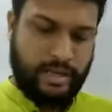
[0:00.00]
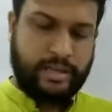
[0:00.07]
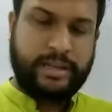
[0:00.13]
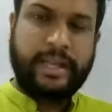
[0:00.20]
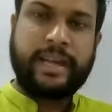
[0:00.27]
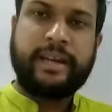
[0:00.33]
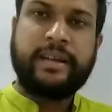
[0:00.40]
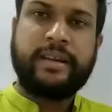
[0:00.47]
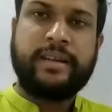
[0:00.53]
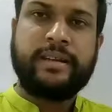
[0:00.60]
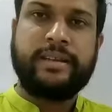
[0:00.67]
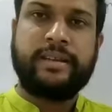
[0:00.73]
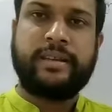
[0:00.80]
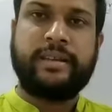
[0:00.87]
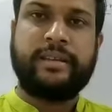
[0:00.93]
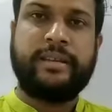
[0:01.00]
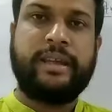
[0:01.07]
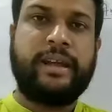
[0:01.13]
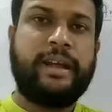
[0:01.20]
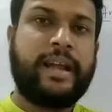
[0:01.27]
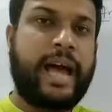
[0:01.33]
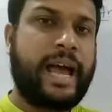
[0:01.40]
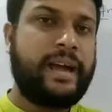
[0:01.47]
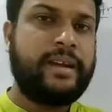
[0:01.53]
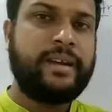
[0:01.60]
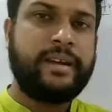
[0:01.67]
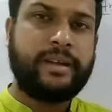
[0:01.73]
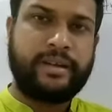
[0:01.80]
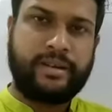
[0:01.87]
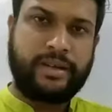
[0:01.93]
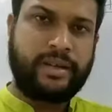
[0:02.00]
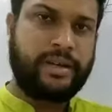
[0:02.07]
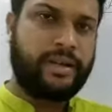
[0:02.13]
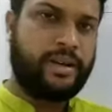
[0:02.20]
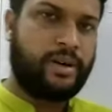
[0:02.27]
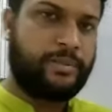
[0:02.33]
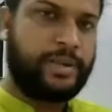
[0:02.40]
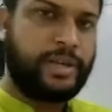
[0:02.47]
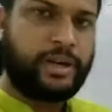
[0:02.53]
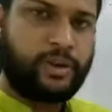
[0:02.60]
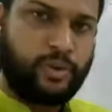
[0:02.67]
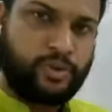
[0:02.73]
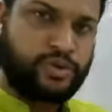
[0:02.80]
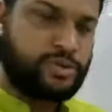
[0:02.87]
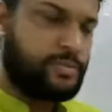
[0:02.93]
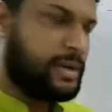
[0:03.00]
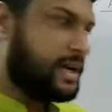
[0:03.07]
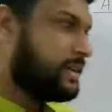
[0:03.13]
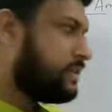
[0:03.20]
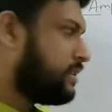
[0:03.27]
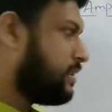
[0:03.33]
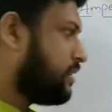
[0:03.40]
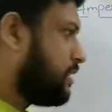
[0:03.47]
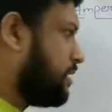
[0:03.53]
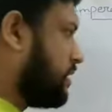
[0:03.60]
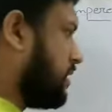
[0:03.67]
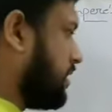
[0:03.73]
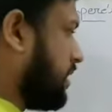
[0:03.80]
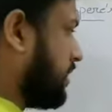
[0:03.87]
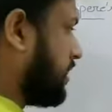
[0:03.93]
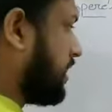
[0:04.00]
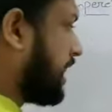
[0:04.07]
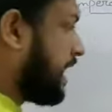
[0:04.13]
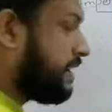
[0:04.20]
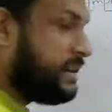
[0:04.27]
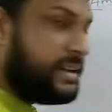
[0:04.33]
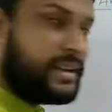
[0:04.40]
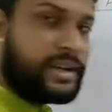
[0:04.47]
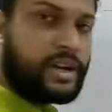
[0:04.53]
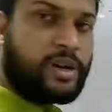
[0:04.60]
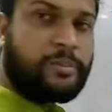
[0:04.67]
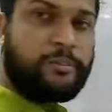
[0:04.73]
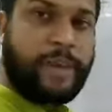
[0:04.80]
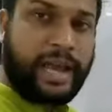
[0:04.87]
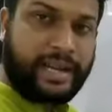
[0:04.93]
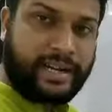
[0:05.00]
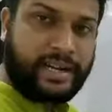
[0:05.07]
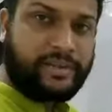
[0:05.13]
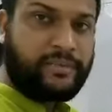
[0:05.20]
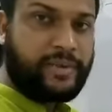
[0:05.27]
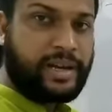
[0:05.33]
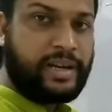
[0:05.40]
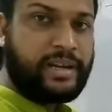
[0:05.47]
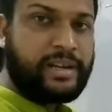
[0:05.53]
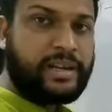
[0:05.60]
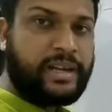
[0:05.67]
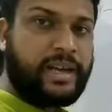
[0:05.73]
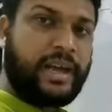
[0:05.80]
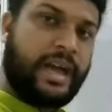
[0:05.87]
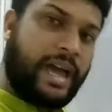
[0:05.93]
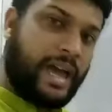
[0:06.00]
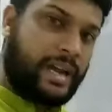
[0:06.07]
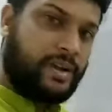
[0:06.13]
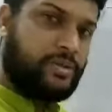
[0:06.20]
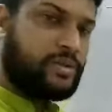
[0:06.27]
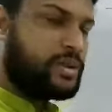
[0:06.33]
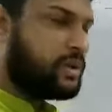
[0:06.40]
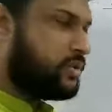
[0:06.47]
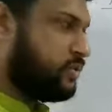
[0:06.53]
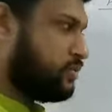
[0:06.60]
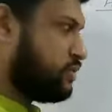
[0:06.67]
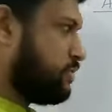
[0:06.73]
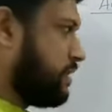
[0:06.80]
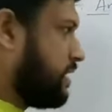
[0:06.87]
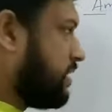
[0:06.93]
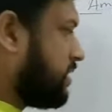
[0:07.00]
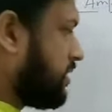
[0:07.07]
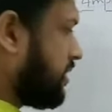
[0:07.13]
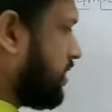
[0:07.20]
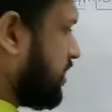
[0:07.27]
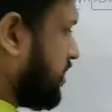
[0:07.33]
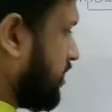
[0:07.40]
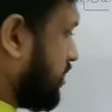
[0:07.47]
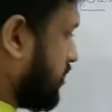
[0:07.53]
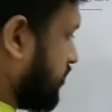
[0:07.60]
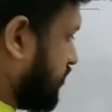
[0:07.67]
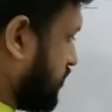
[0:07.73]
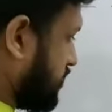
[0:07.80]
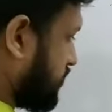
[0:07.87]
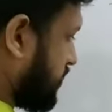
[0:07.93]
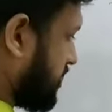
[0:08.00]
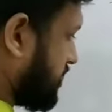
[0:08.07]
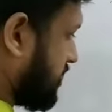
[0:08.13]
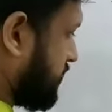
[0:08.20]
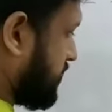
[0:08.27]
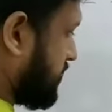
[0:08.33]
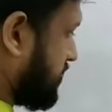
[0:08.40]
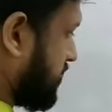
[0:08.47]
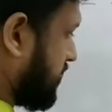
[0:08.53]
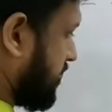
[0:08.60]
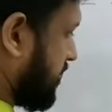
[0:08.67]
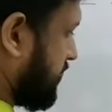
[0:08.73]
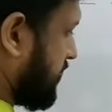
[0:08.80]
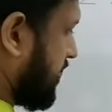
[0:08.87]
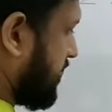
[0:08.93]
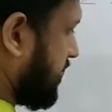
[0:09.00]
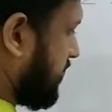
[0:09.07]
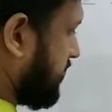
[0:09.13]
then the line integral of the closed path, the line integral of magnetic field around the closed path, which was represented by